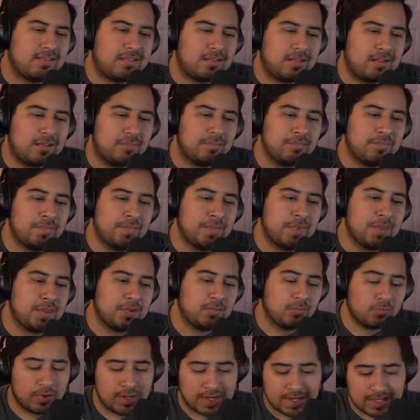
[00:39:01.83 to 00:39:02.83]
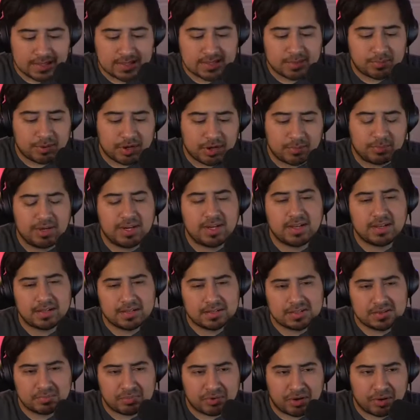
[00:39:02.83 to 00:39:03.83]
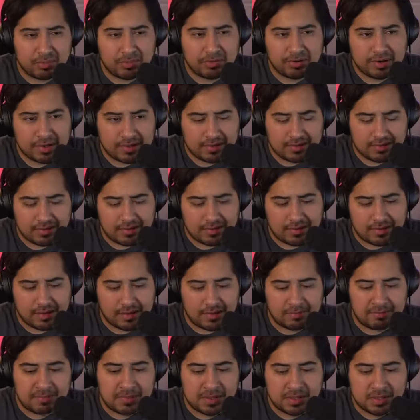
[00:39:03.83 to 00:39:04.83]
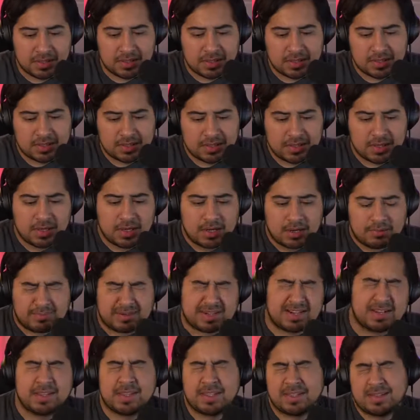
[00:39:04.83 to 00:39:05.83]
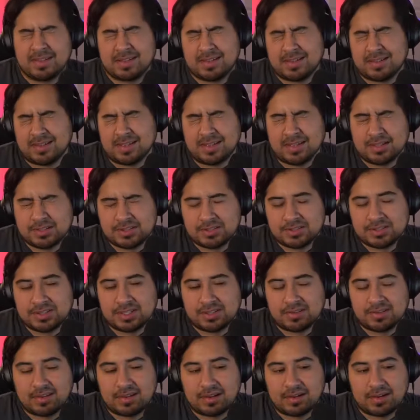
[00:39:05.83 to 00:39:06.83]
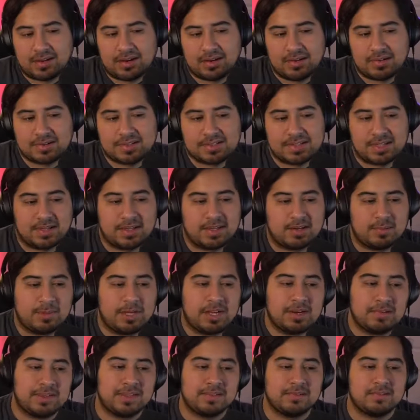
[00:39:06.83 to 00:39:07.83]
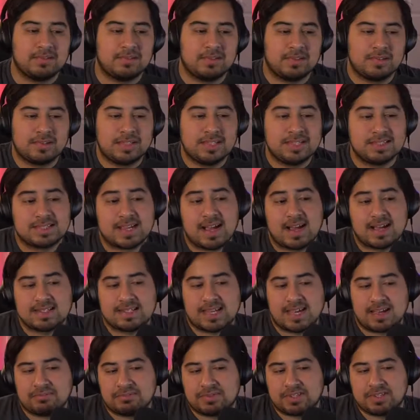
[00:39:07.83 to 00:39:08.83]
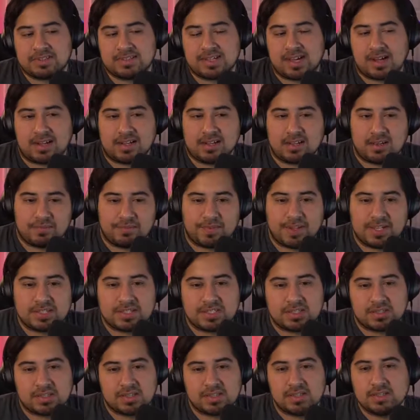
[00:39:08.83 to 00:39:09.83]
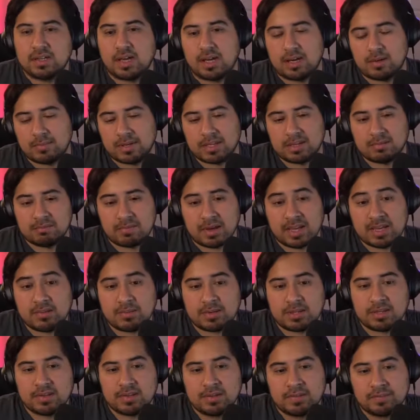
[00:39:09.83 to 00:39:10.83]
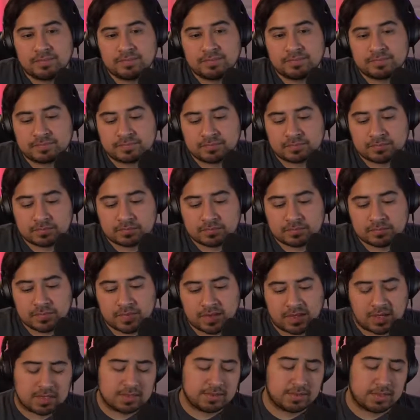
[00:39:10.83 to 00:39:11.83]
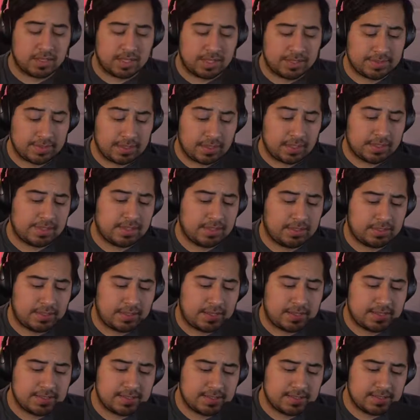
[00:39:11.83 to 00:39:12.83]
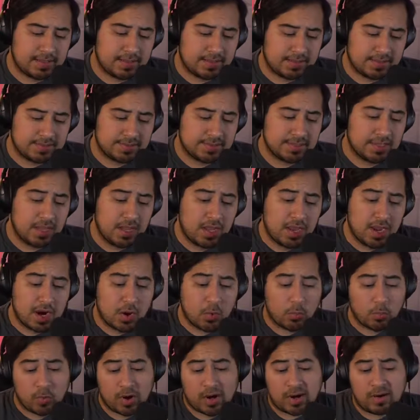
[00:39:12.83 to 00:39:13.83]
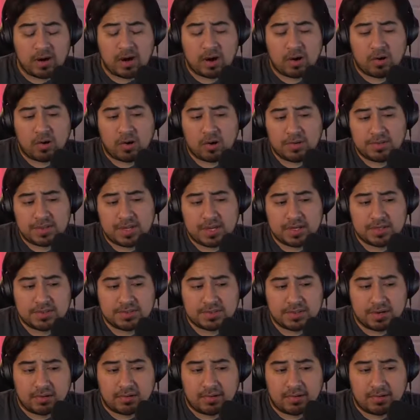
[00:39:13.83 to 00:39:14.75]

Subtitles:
When it's appropriate, it's appropriate. But I think that the interesting thing here is thinking about that these guys have to die eventually. I mean, maybe. I think the idea is, where are they